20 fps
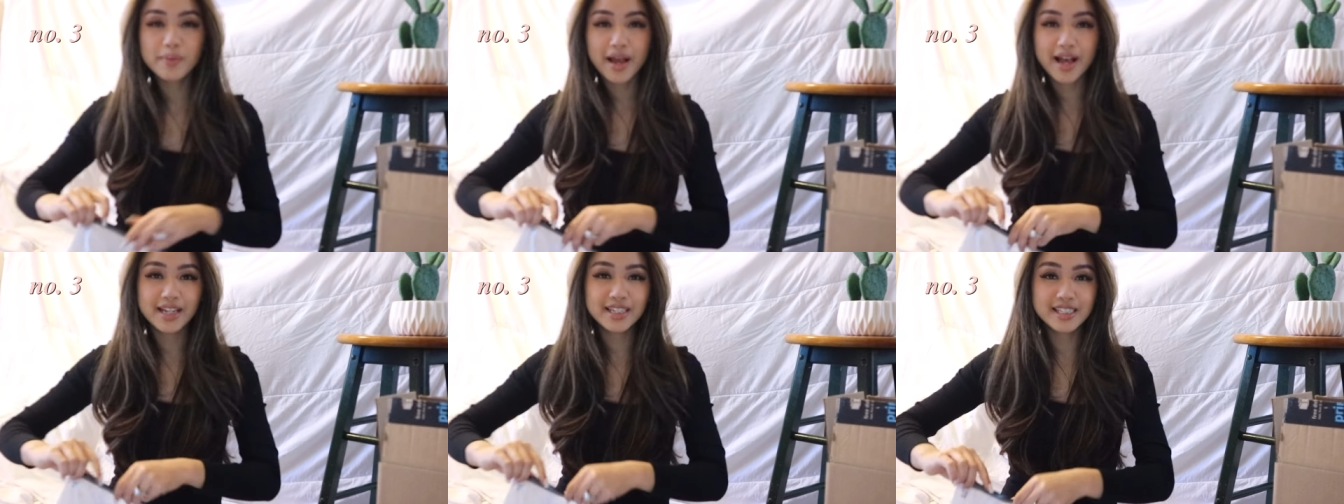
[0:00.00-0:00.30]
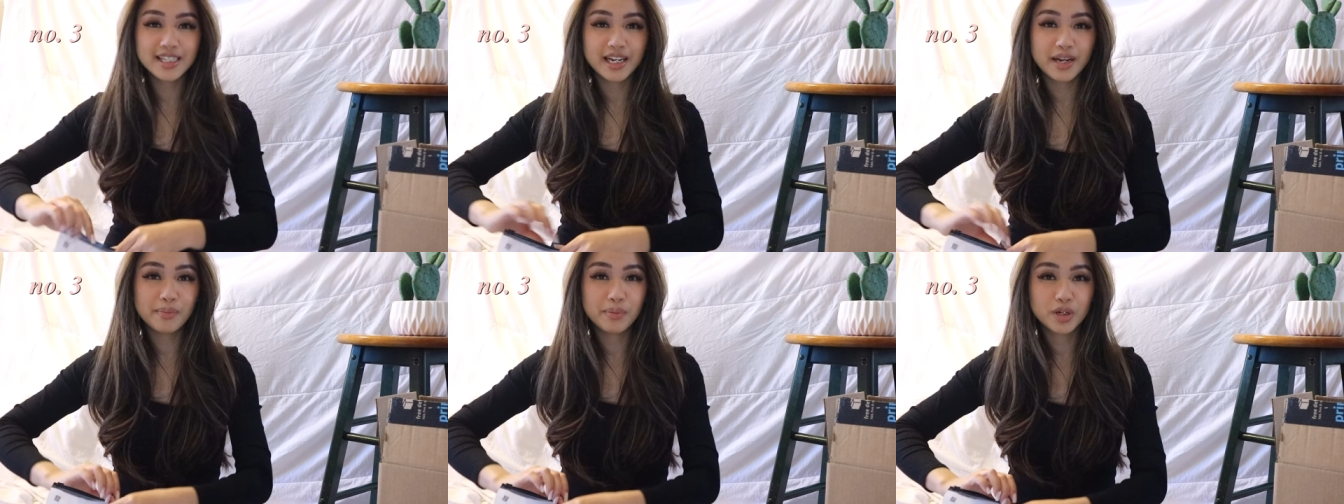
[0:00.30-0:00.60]

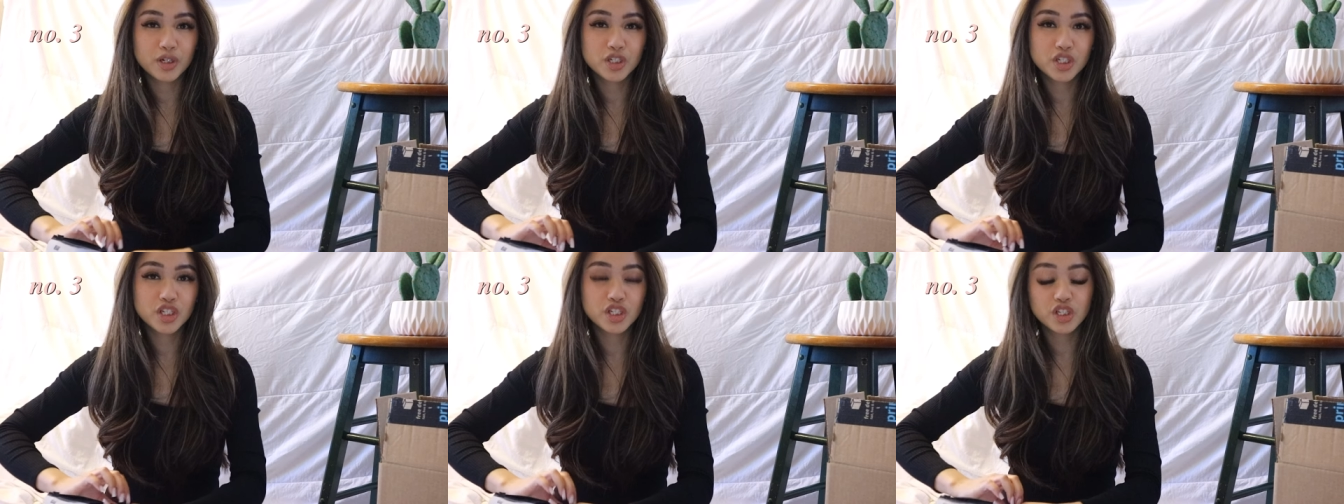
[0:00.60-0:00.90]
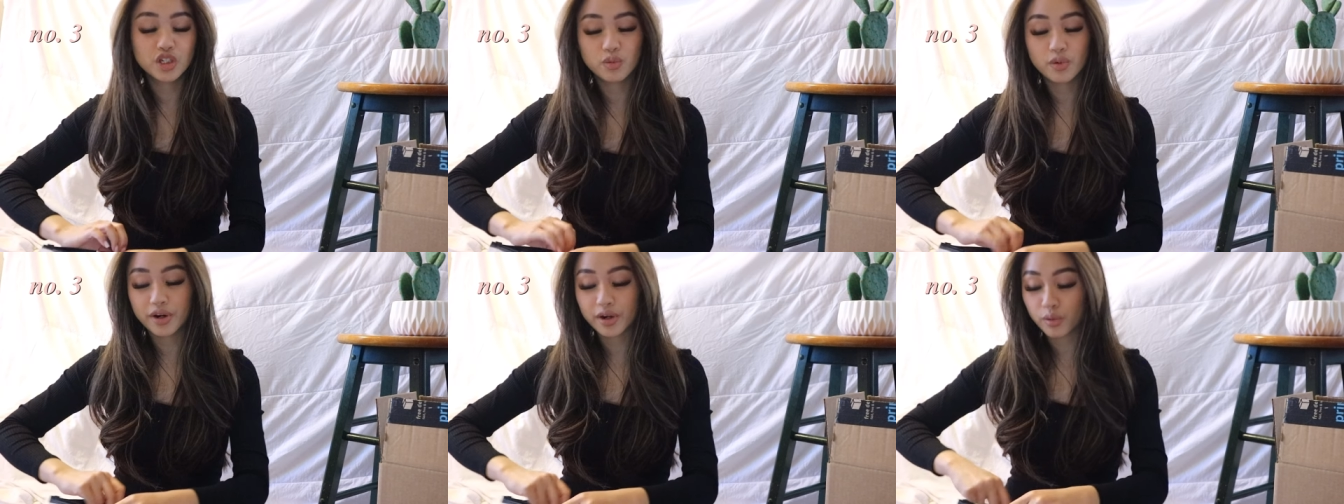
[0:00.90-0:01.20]
pants that I
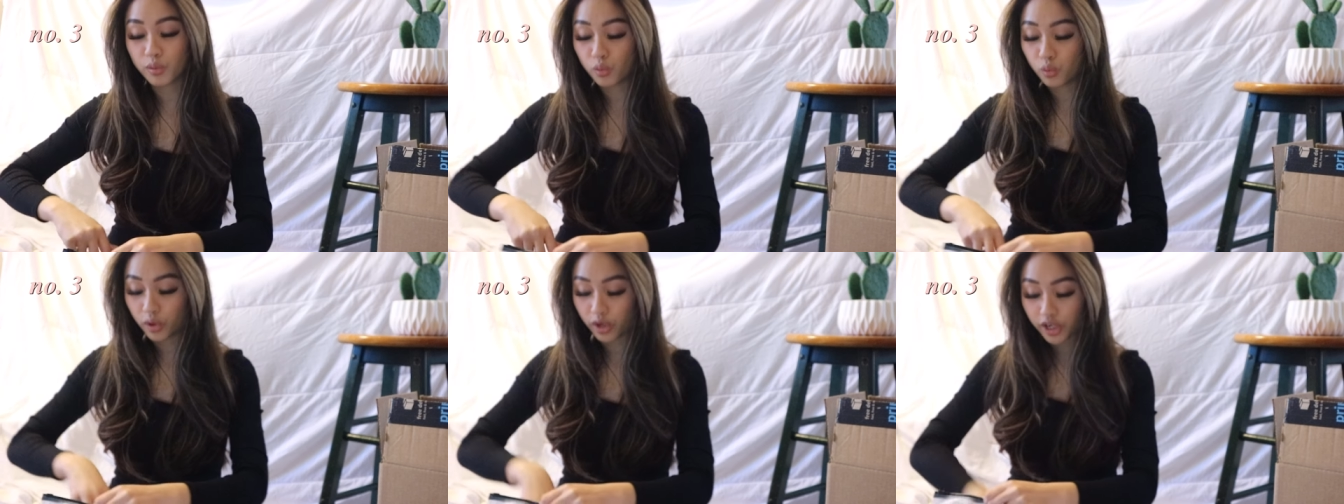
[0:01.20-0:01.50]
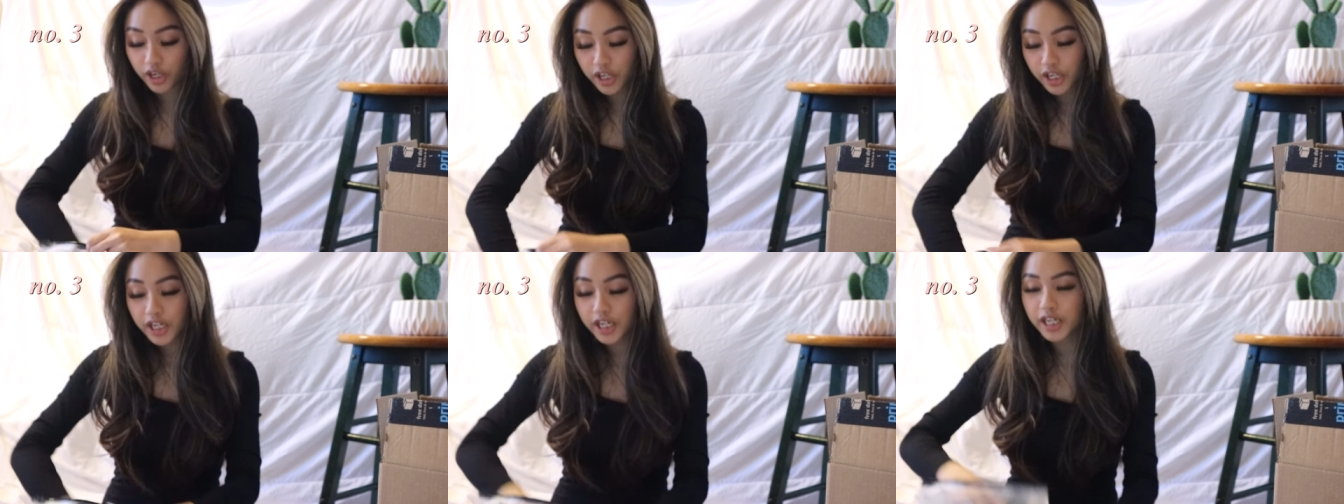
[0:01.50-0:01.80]
purchased to wear to
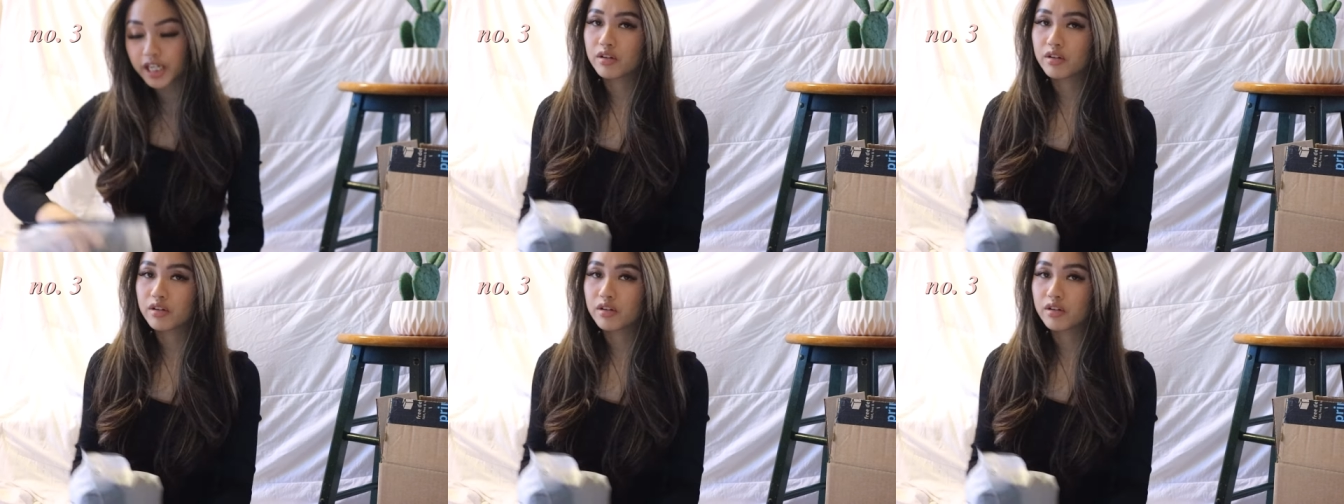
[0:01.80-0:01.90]
work.